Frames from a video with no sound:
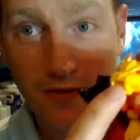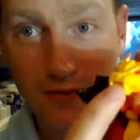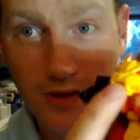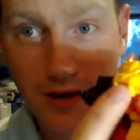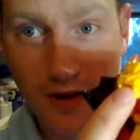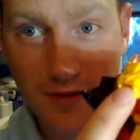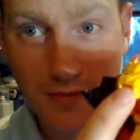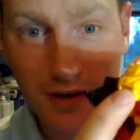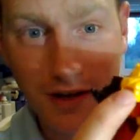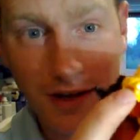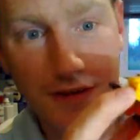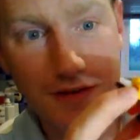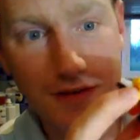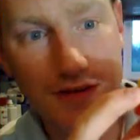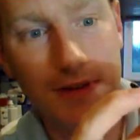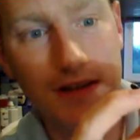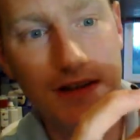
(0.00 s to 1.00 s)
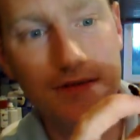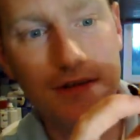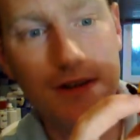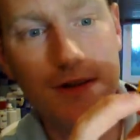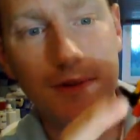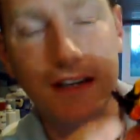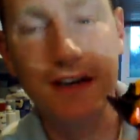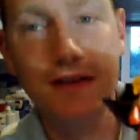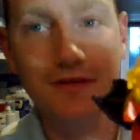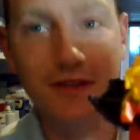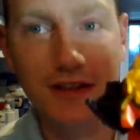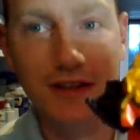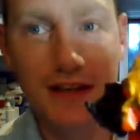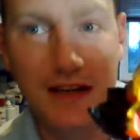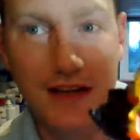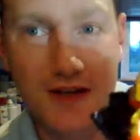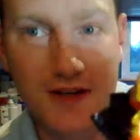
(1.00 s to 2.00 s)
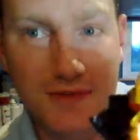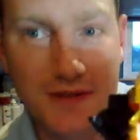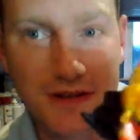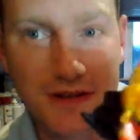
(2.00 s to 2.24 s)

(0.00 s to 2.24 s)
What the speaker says: mouth will open and close, I believe. There we go, we can get it